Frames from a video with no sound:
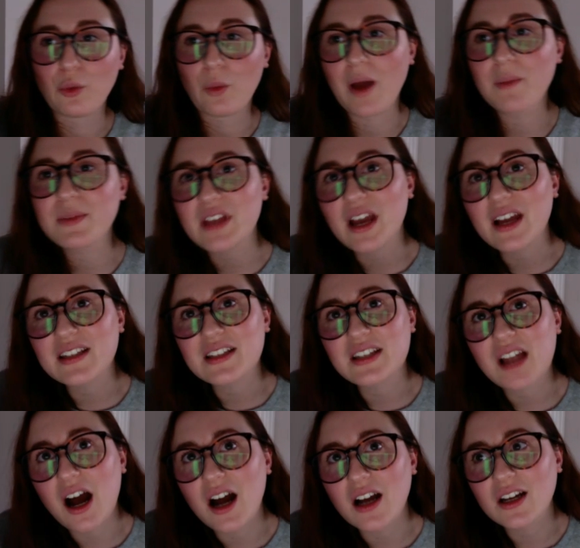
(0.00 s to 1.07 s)
website's
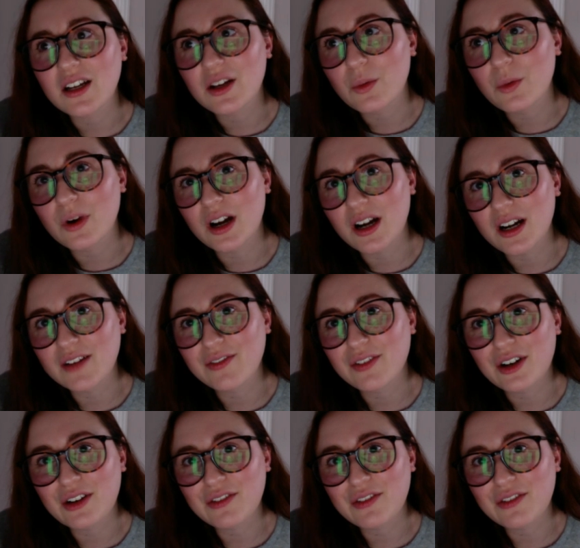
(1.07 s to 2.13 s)
not going to work for
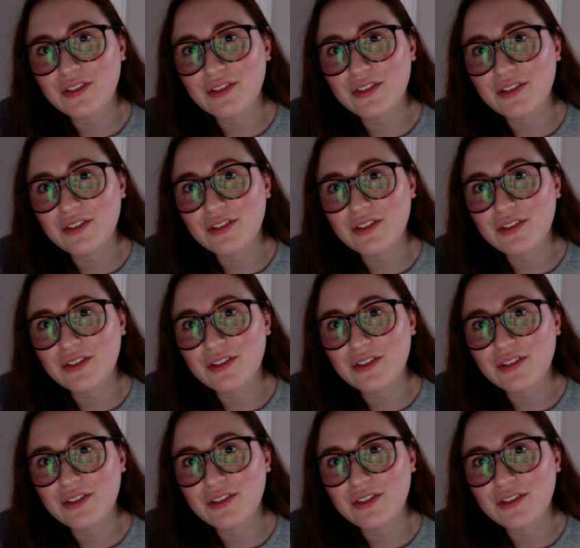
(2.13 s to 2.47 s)
a few